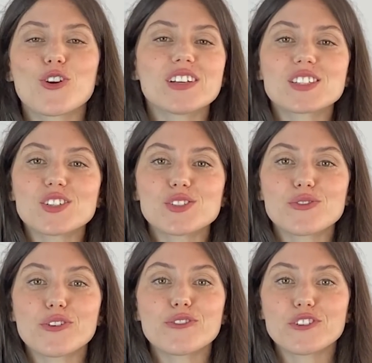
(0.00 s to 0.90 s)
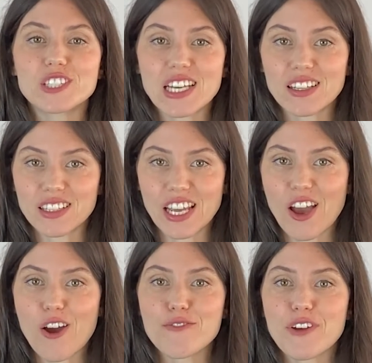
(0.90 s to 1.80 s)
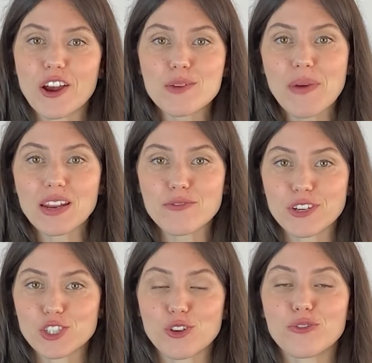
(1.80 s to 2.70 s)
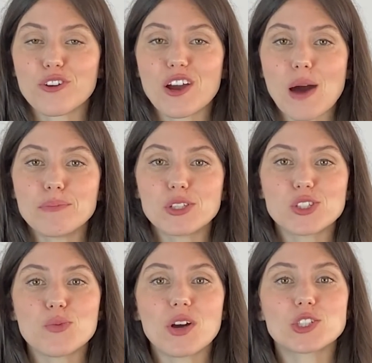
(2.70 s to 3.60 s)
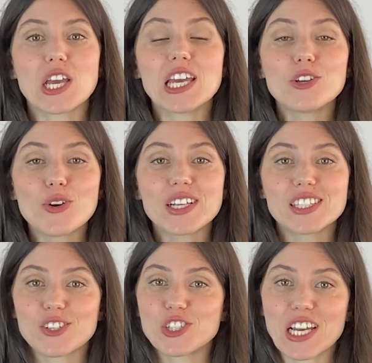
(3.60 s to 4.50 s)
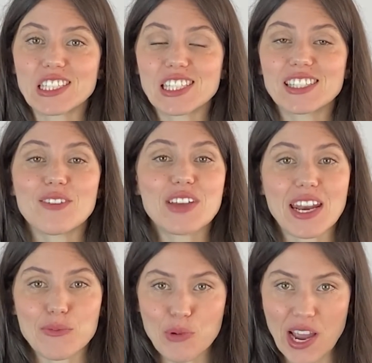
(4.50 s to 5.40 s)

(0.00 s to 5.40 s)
Crystals for fertility are very beneficial for couples who want to increase their chances of getting